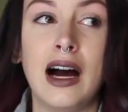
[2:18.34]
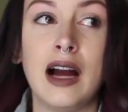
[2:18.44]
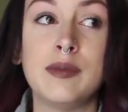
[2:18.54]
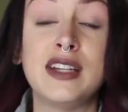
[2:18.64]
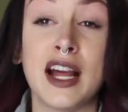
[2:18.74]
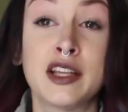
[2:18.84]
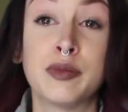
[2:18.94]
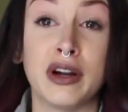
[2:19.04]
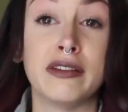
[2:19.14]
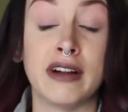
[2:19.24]
I'm
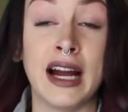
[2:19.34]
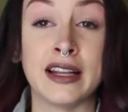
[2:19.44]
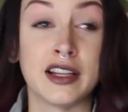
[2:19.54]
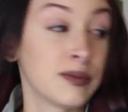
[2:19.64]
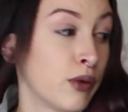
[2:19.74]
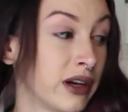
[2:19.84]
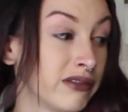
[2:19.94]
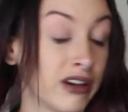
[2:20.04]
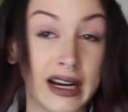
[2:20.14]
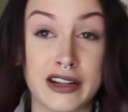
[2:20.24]
desperate right at this
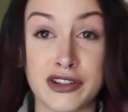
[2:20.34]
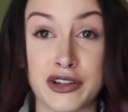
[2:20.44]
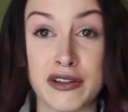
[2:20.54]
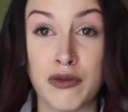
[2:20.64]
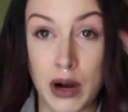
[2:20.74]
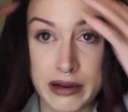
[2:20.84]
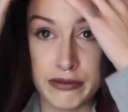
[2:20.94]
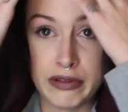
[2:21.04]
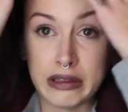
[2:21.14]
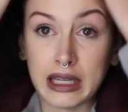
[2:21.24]
point for answers of why I'm
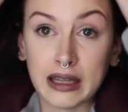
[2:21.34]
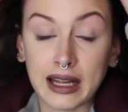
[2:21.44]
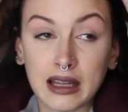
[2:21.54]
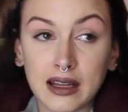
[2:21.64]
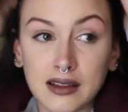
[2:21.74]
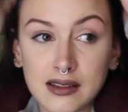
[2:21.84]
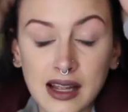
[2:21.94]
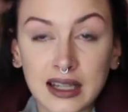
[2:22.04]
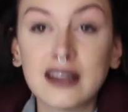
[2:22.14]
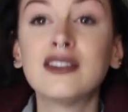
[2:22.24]
feeling like this.
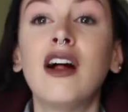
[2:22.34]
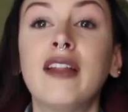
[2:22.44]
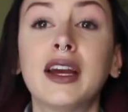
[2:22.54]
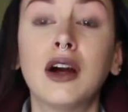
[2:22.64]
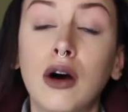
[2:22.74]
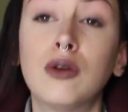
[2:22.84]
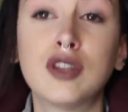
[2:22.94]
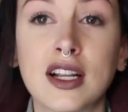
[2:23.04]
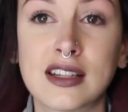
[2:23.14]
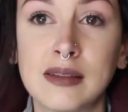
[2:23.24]
And it's not like, oh,
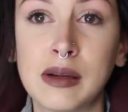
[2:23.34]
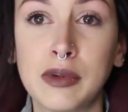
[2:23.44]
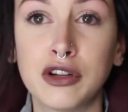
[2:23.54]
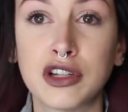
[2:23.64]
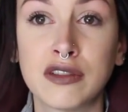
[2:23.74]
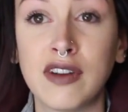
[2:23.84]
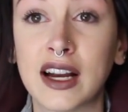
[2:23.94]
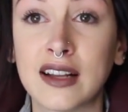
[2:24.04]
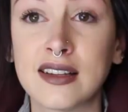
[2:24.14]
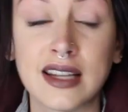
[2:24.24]
Jessica, maybe you're just
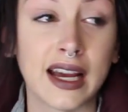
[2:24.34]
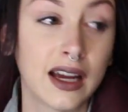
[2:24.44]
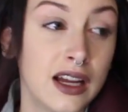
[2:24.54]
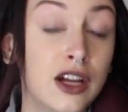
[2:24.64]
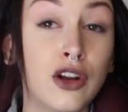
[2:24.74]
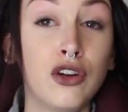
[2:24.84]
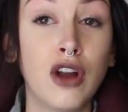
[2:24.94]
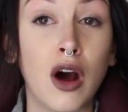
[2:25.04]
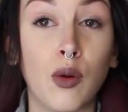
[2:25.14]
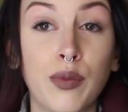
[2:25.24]
fucking sick.
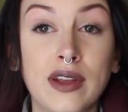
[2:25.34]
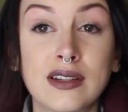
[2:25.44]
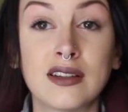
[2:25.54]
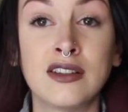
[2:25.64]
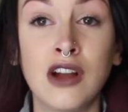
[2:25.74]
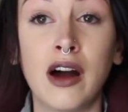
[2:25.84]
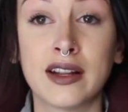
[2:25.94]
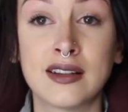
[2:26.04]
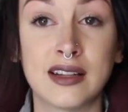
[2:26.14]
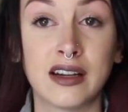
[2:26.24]
No, this is not
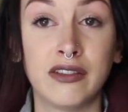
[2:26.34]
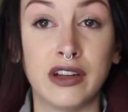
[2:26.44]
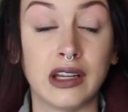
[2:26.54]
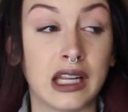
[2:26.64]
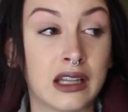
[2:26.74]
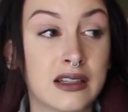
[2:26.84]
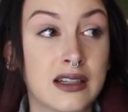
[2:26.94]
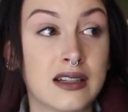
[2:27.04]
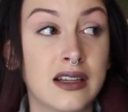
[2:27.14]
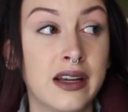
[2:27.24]
a sick feeling. This
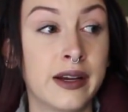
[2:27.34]
is,